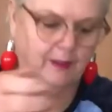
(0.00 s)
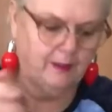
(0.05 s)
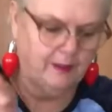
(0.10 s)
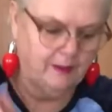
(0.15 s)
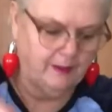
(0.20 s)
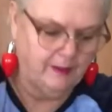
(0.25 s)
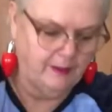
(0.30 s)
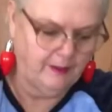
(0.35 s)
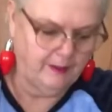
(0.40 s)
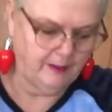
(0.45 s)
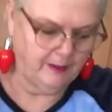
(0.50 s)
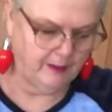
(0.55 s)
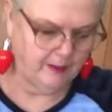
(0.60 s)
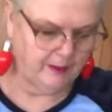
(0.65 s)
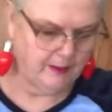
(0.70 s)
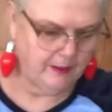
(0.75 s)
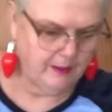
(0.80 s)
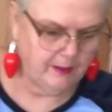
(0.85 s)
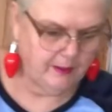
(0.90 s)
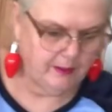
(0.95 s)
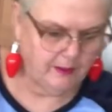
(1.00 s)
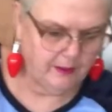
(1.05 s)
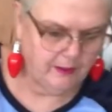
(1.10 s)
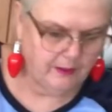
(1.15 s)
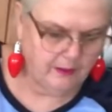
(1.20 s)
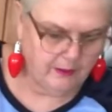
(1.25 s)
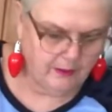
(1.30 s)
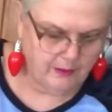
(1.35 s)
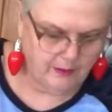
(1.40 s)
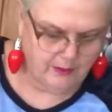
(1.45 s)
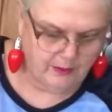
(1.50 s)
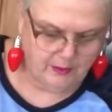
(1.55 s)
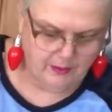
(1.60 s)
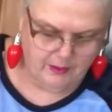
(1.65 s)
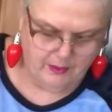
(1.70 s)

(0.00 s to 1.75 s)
Nothing is said.